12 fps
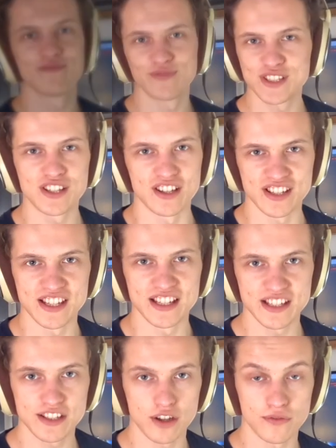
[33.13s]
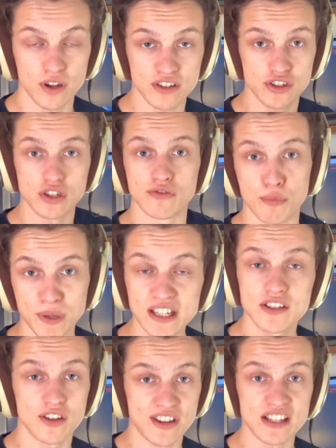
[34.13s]
It's nice and easy so far, it's just a
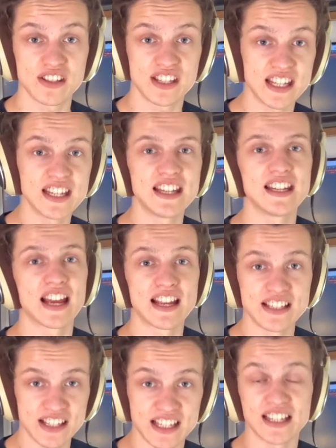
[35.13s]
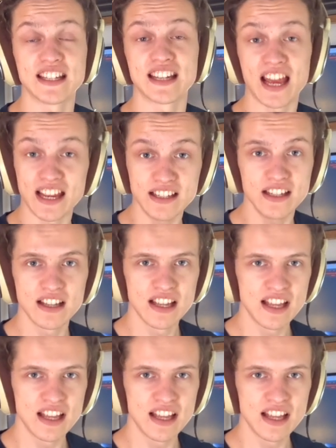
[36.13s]
repeat. So that's D, E, A, D, E, A.